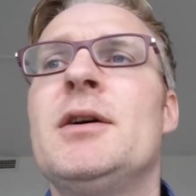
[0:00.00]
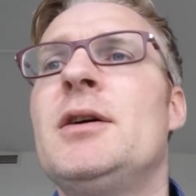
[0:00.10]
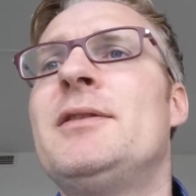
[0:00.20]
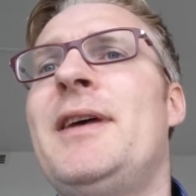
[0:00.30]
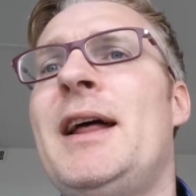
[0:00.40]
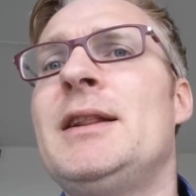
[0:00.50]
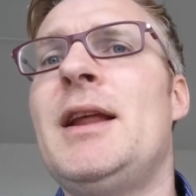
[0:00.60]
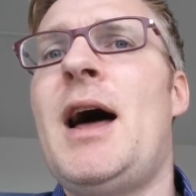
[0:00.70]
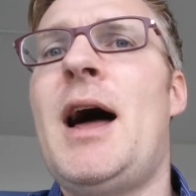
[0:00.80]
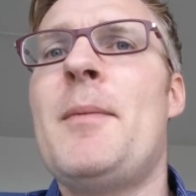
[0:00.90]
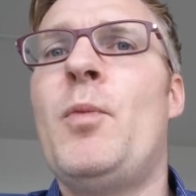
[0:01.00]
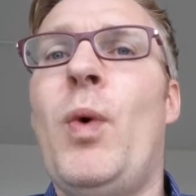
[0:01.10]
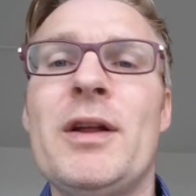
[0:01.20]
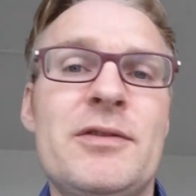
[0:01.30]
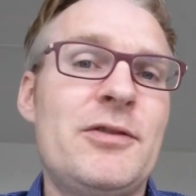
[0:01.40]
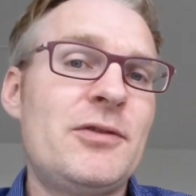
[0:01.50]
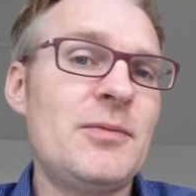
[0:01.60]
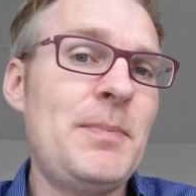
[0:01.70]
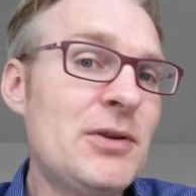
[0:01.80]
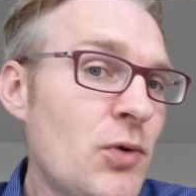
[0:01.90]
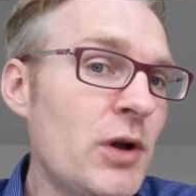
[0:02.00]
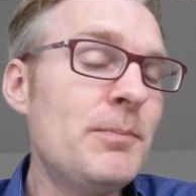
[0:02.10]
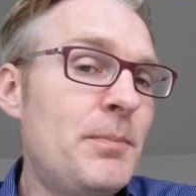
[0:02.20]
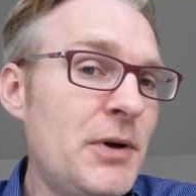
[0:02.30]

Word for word: uh, then um, once Bitcoin